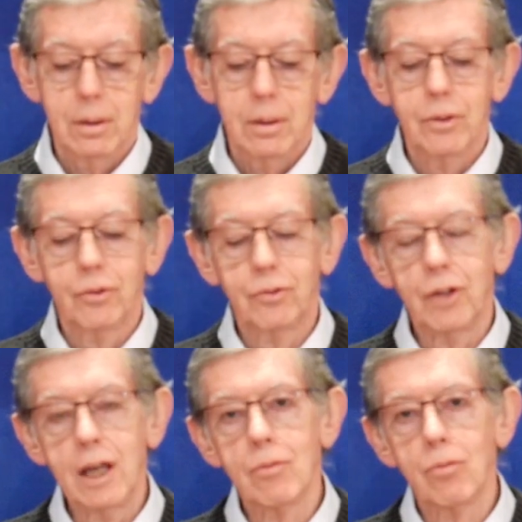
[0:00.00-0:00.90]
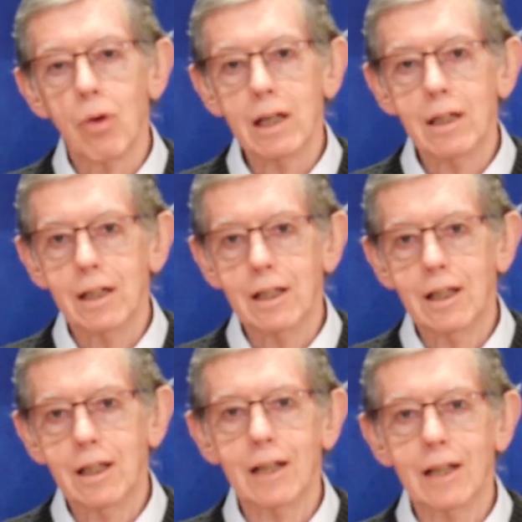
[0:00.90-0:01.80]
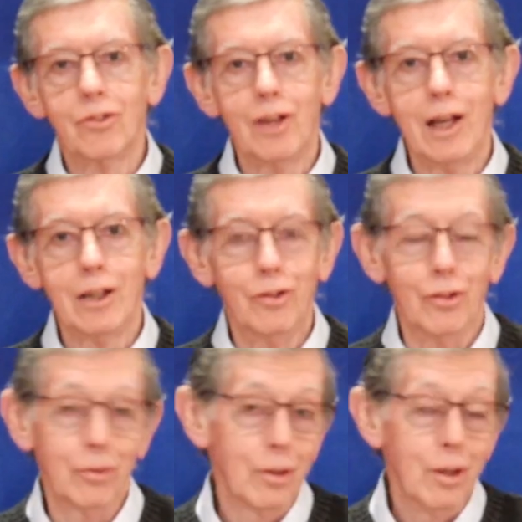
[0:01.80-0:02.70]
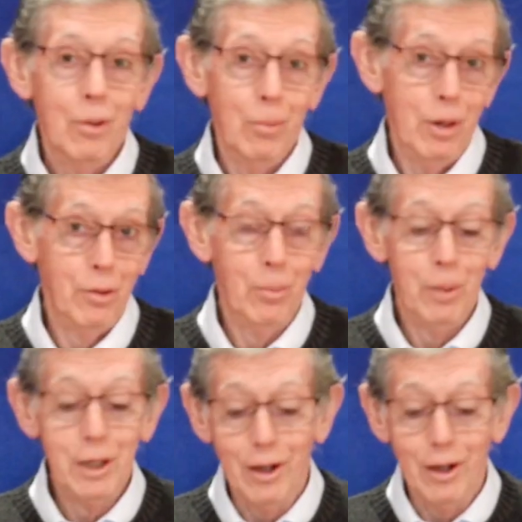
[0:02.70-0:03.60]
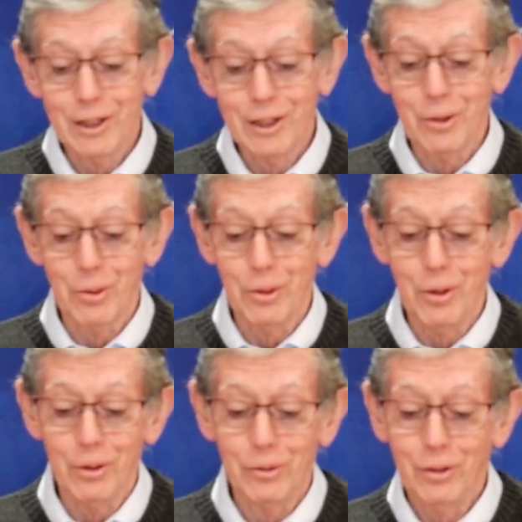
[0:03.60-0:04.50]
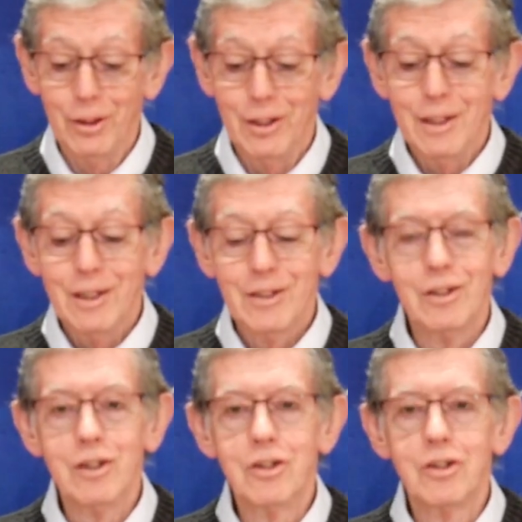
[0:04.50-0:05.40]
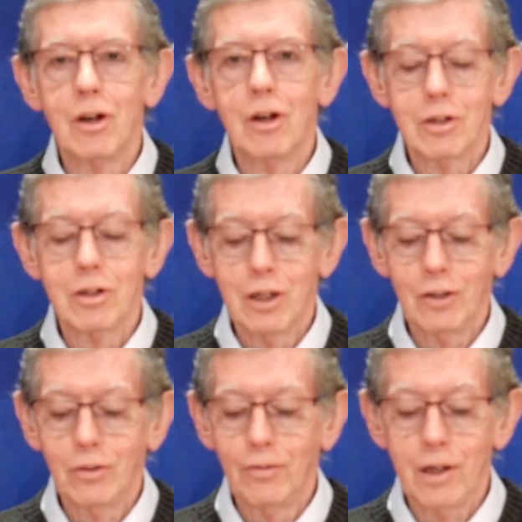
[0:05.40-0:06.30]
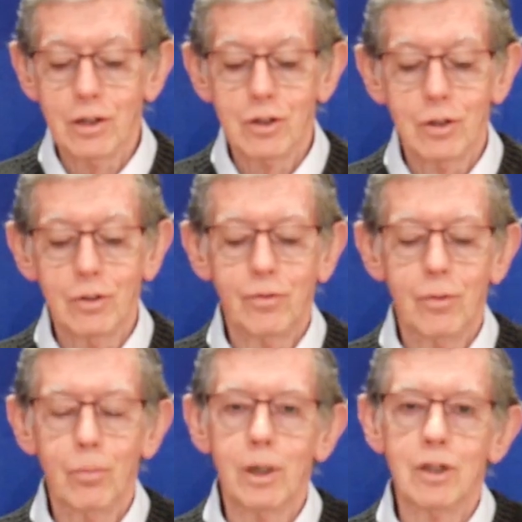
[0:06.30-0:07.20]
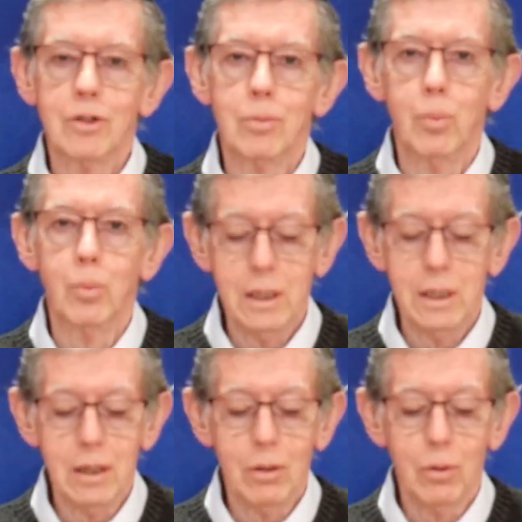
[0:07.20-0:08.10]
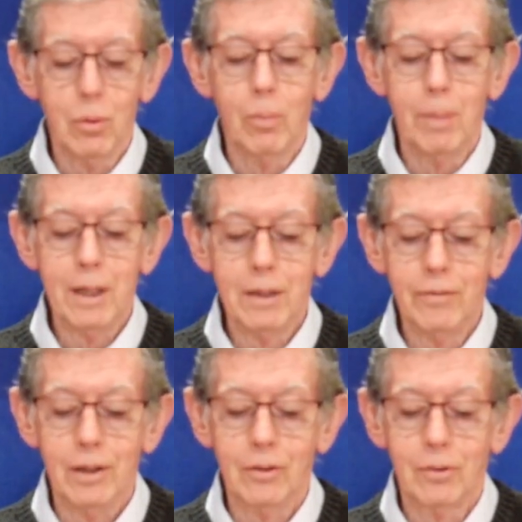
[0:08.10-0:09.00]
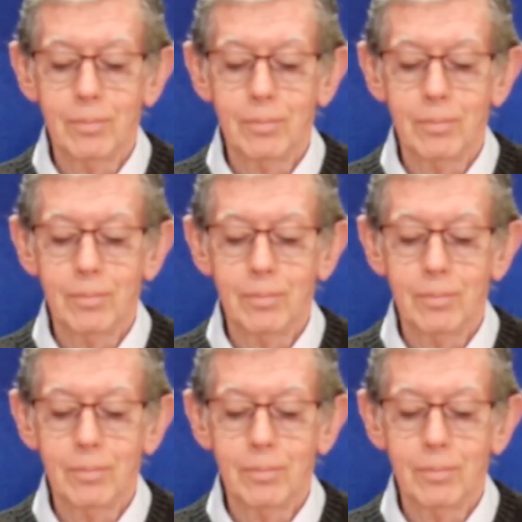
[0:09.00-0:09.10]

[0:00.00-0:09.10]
The state rightly collects taxes, whether we like it or not, to discharge its functions from which we all benefit.